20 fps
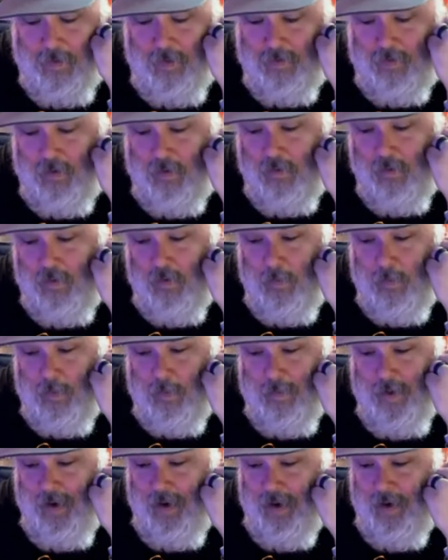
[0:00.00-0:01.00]
this is
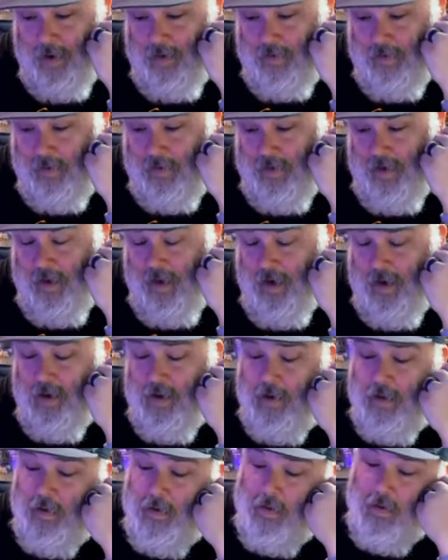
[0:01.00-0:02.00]
Superman and
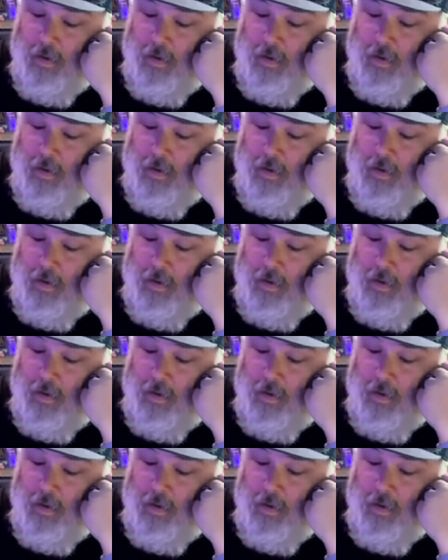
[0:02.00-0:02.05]
Zatanna,